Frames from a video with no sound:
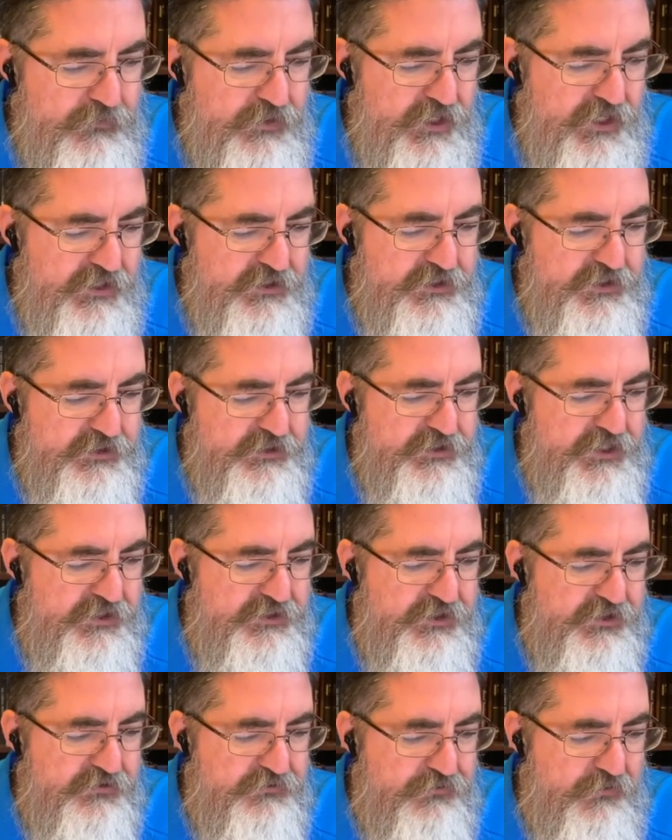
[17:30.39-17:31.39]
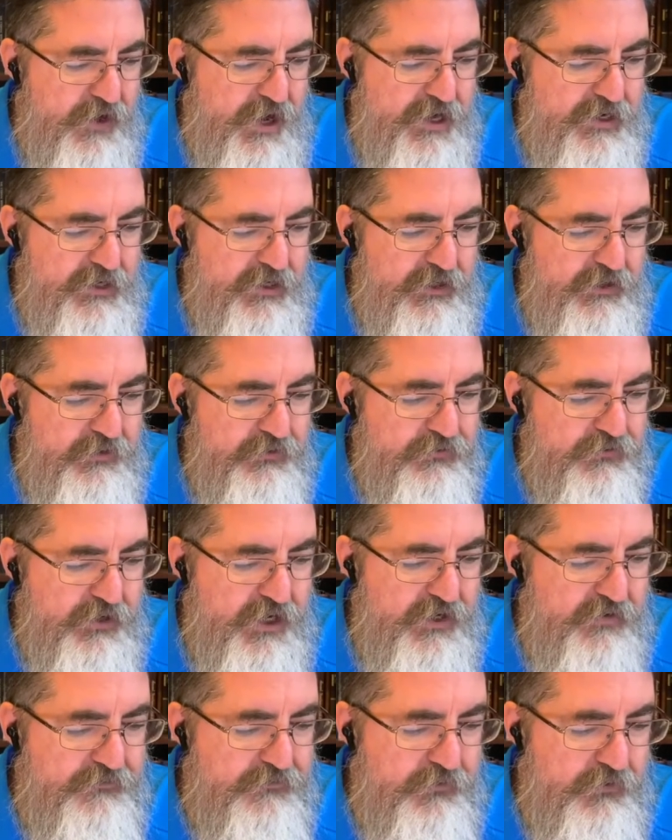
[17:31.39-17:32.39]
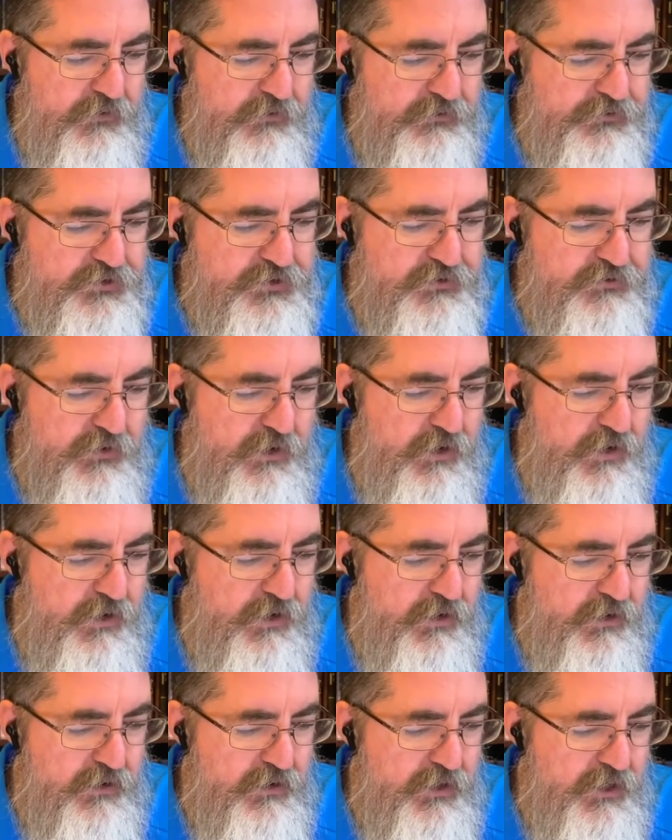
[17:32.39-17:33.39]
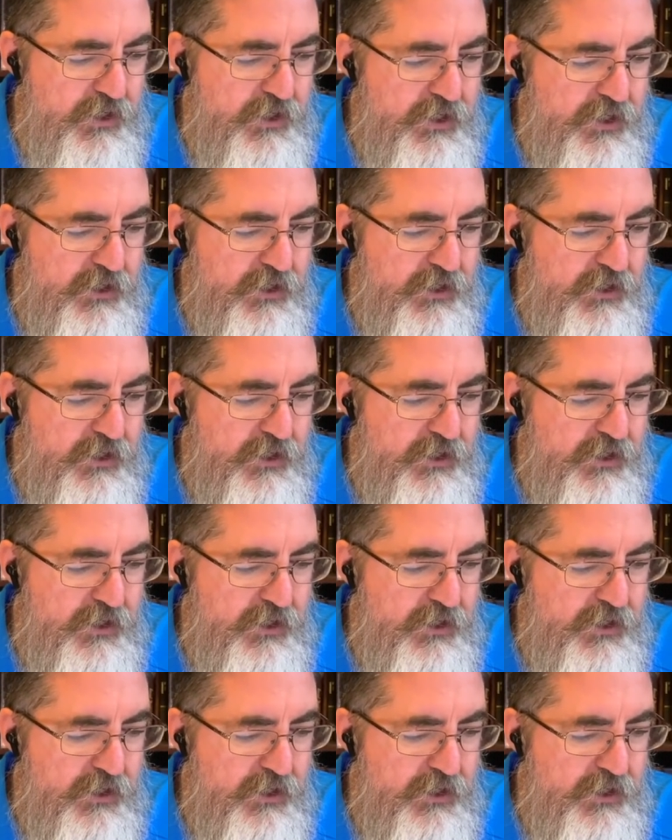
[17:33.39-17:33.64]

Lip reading: it just says is frightening, dreadful, strong,